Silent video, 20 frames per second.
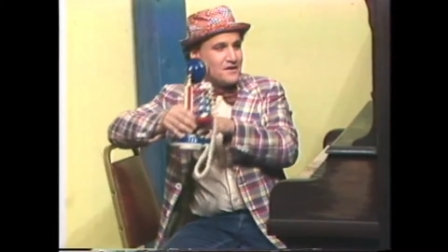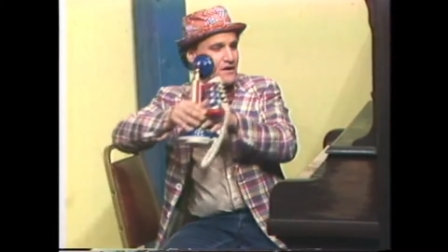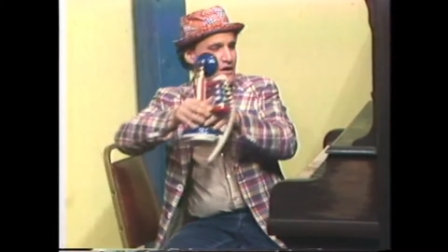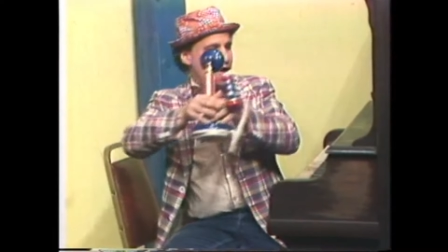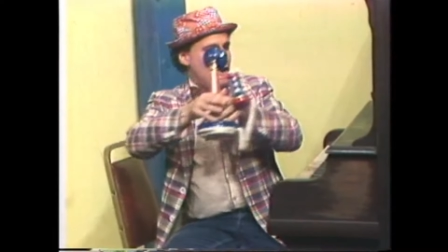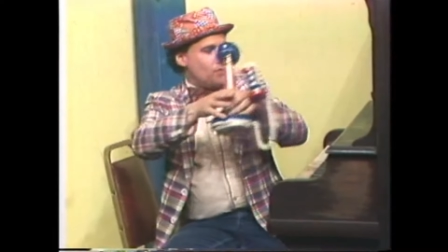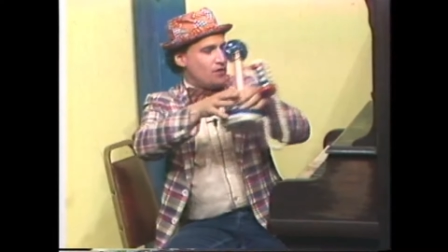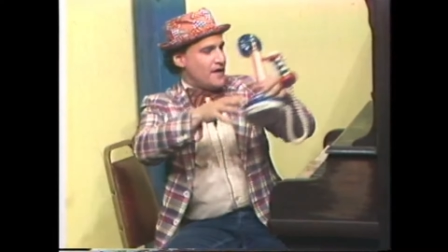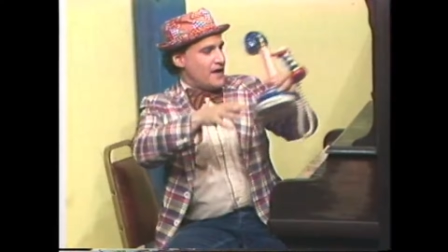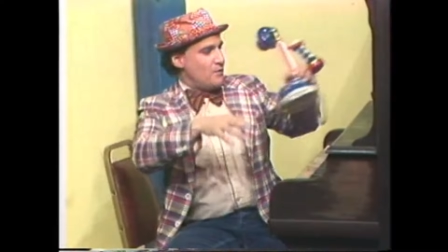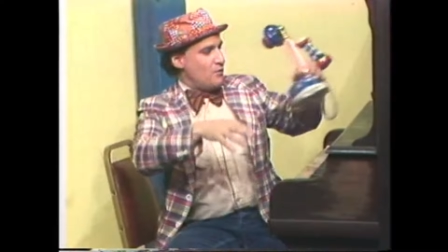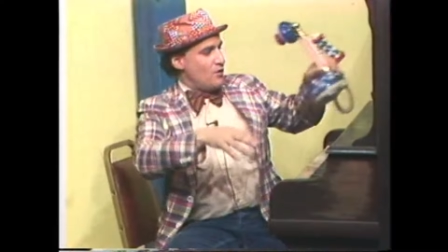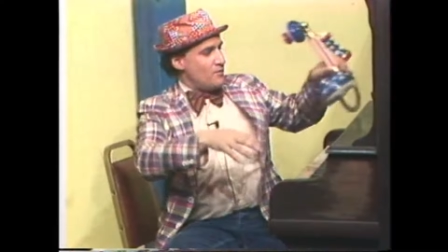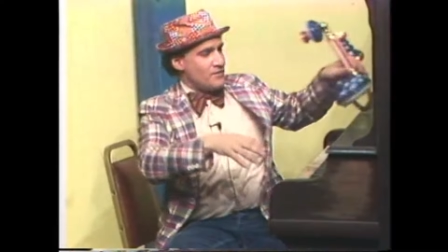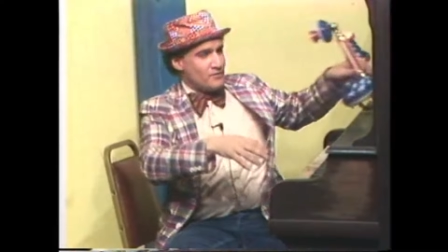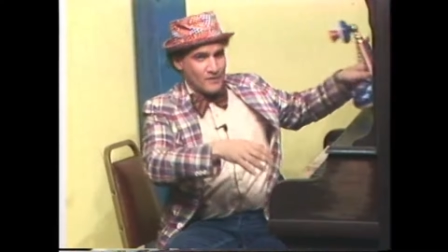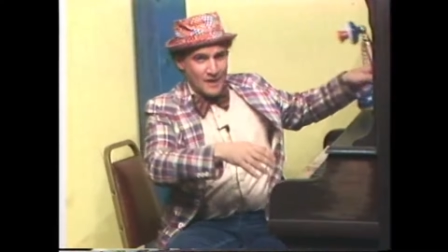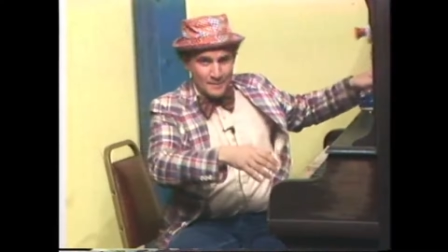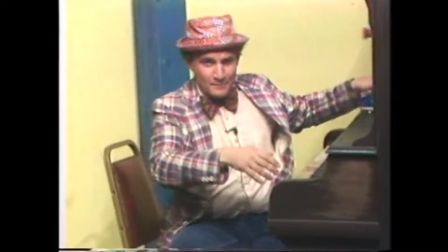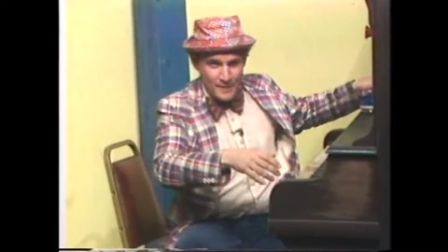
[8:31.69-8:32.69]
Okay, we'll be
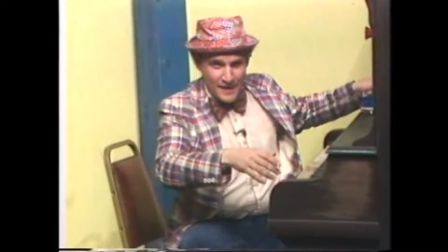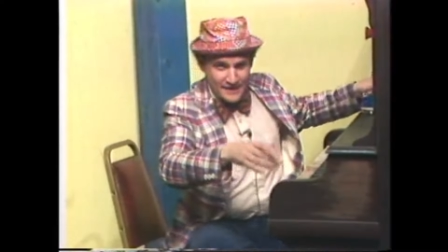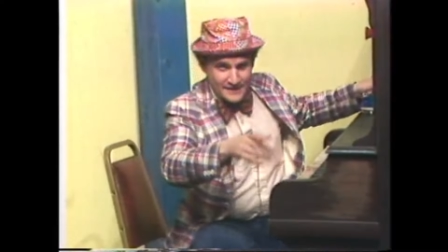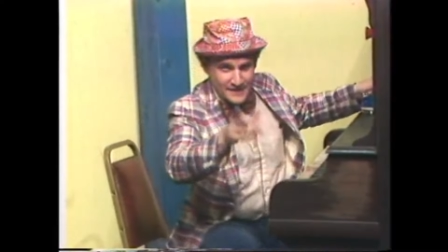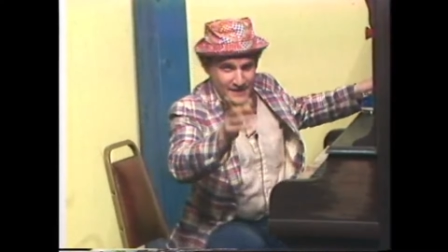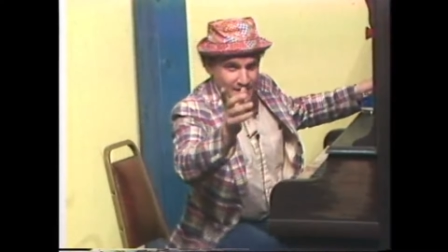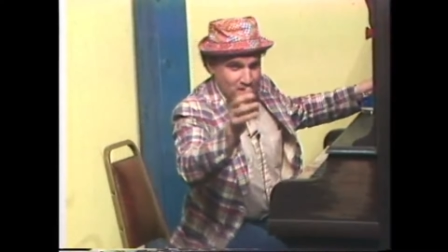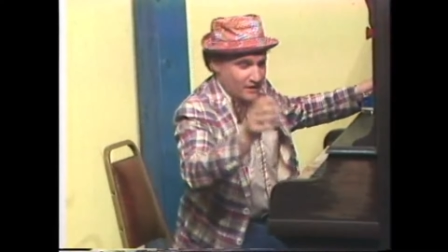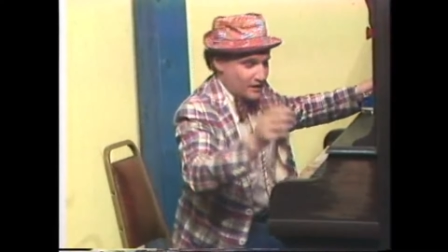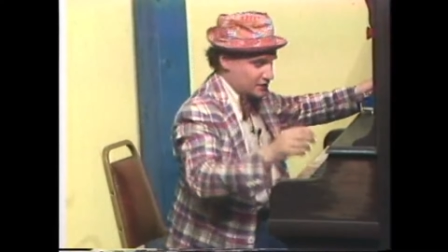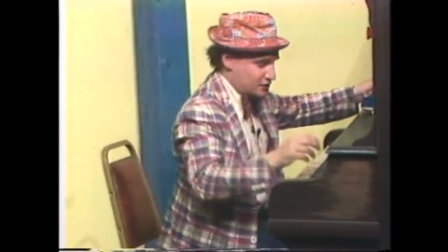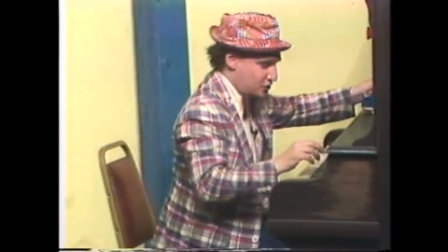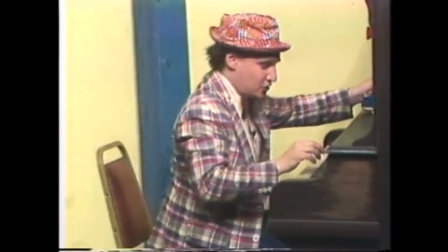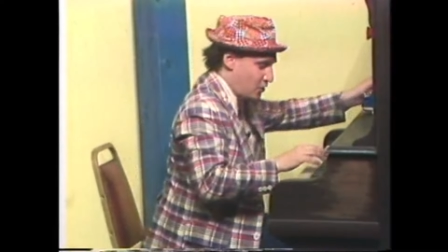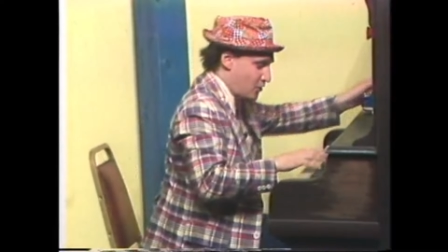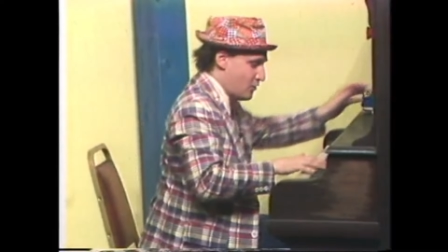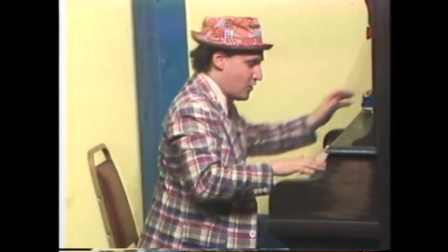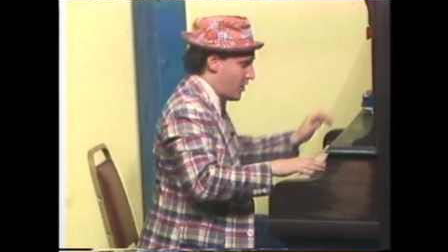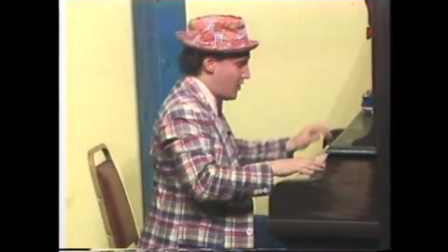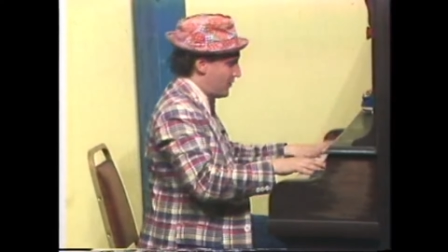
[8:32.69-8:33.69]
right back to get our
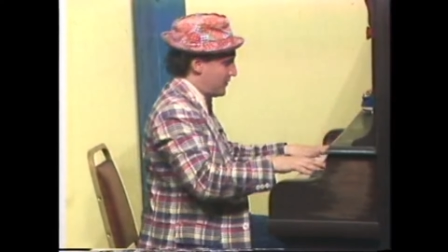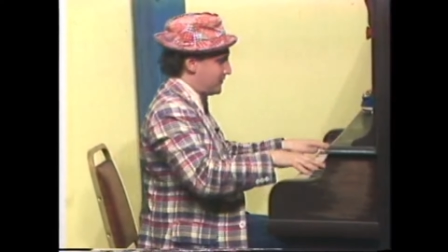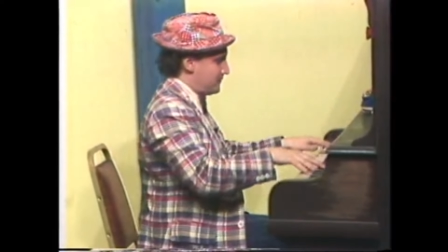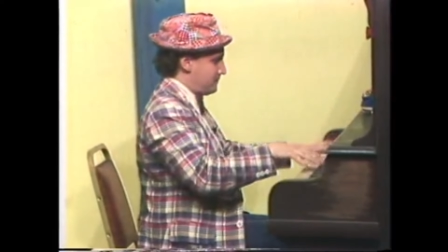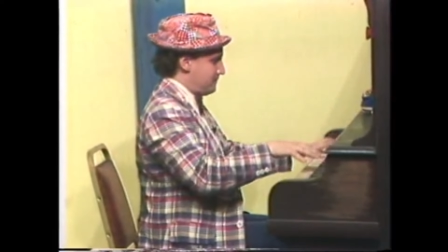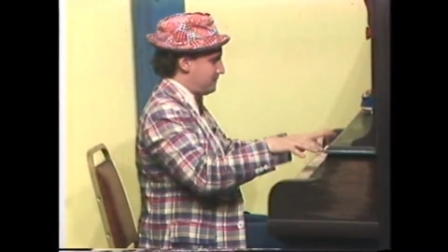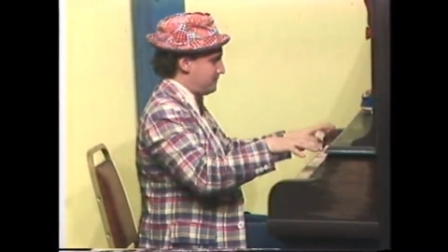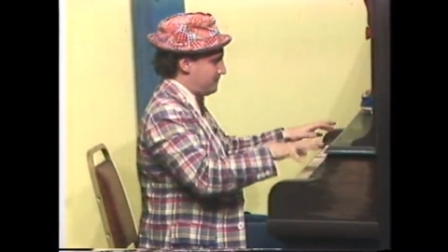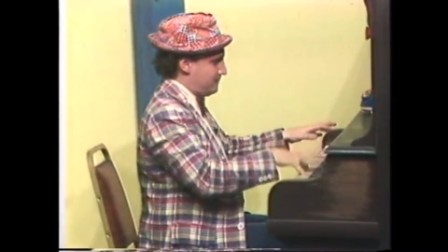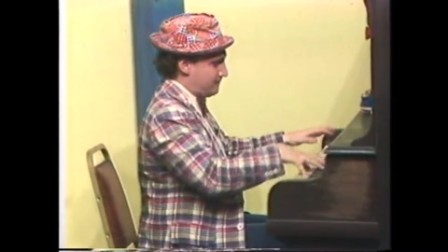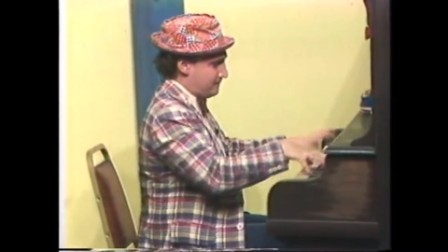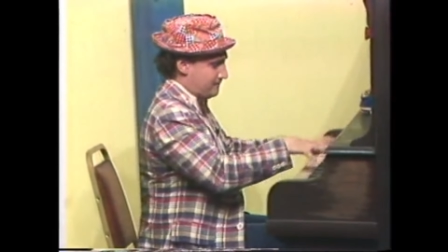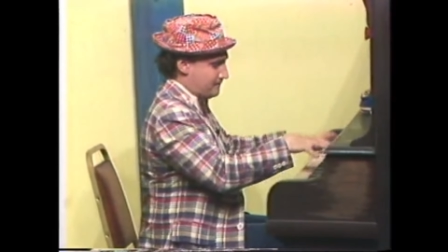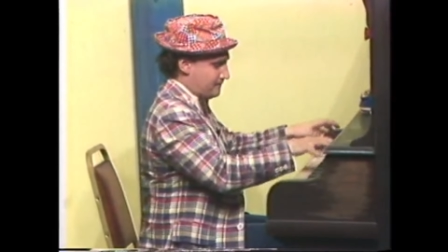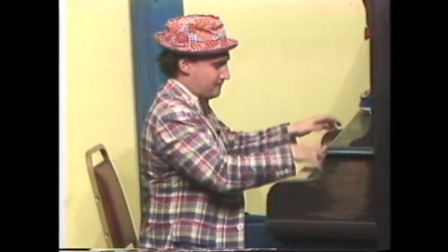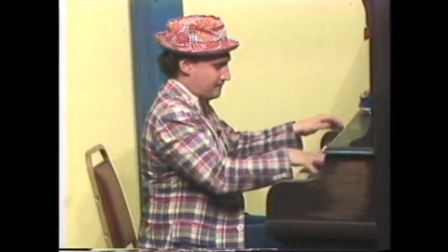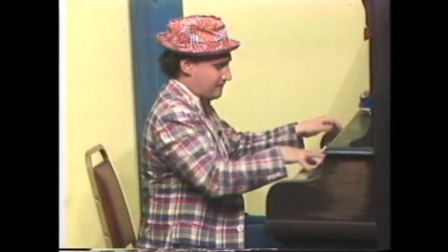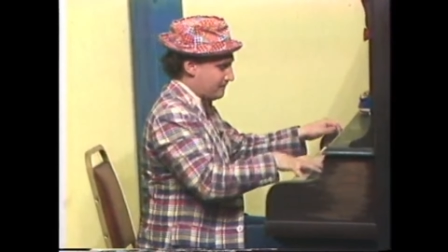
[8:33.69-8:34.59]
show going.